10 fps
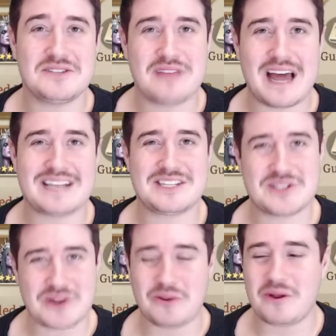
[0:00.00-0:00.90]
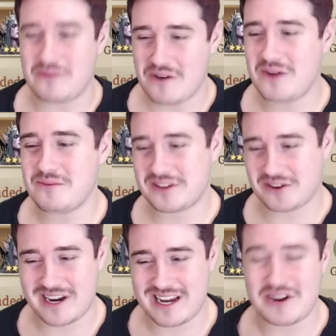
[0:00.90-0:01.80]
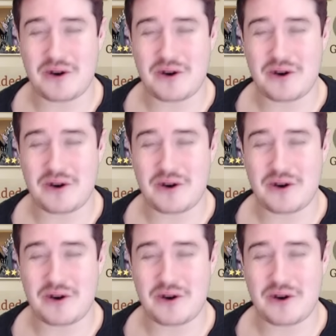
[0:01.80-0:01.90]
do that solo run with Greed,